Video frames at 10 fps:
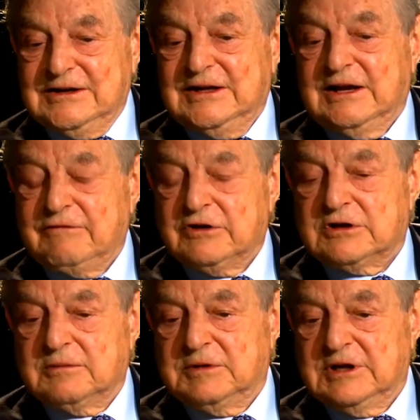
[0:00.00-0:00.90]

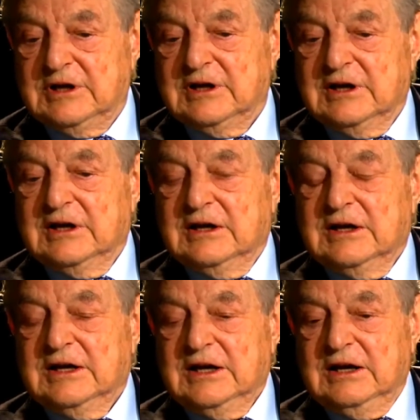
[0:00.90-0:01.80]
inevitably,
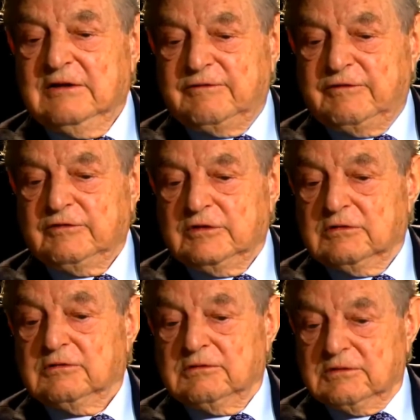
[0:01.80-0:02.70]
if
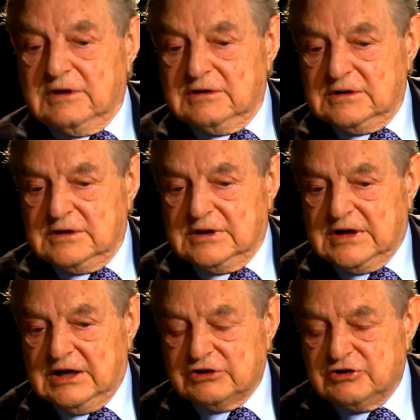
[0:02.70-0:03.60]
you
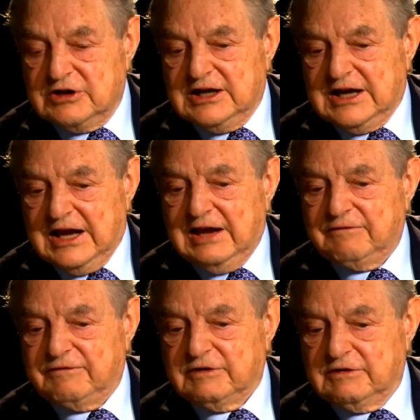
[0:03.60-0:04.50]
actually
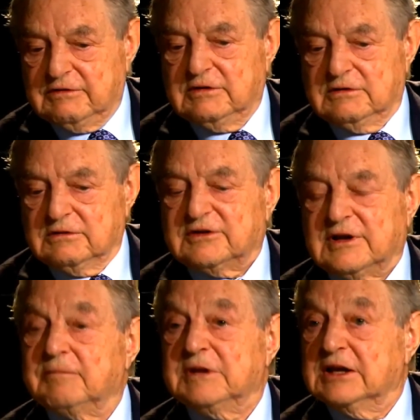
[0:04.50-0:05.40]
have
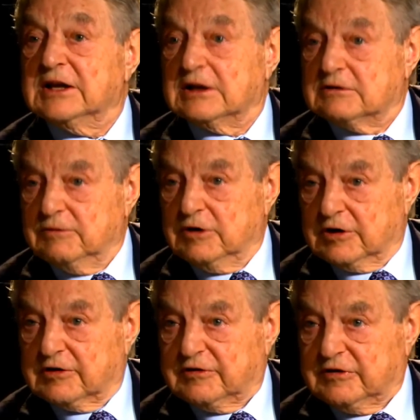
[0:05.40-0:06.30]
something that
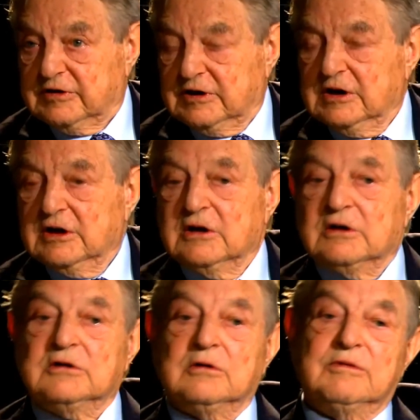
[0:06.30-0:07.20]
works,
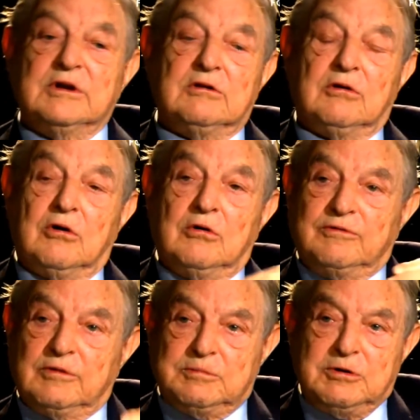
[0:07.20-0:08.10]
you will
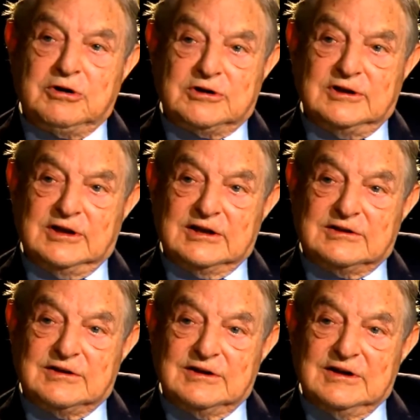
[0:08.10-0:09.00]
overburden
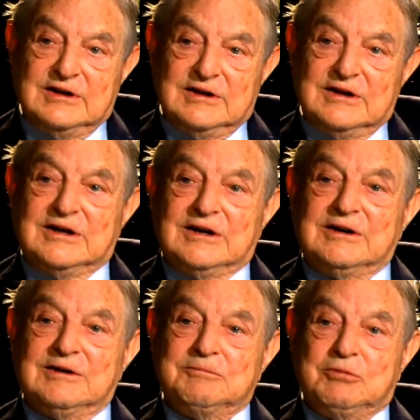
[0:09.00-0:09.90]
it,
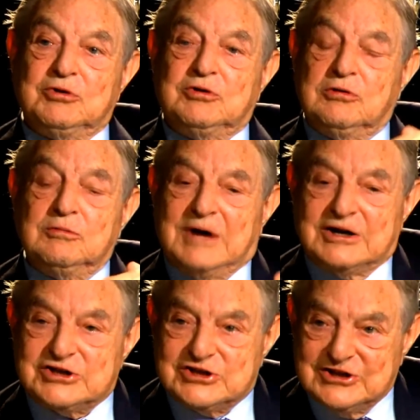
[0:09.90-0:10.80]
put too
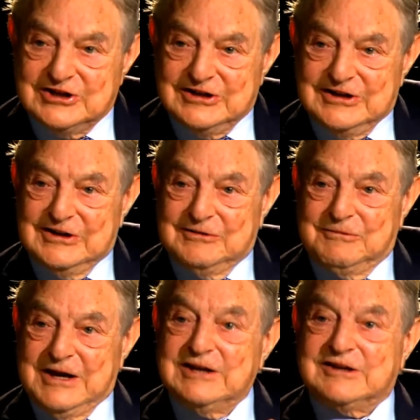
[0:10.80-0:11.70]
much
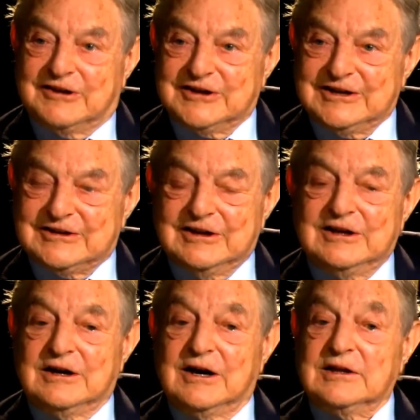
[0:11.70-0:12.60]
weight on it
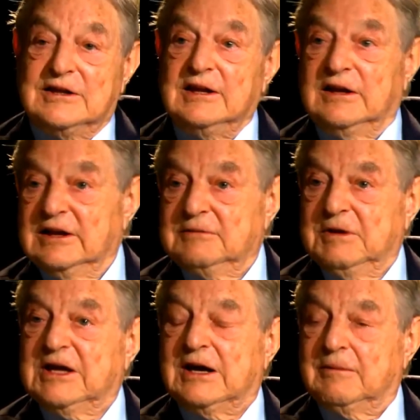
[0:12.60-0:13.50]
until it
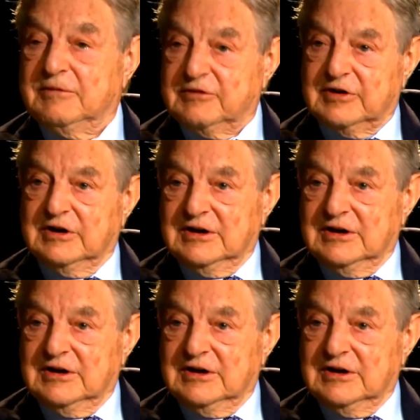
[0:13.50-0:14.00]
becomes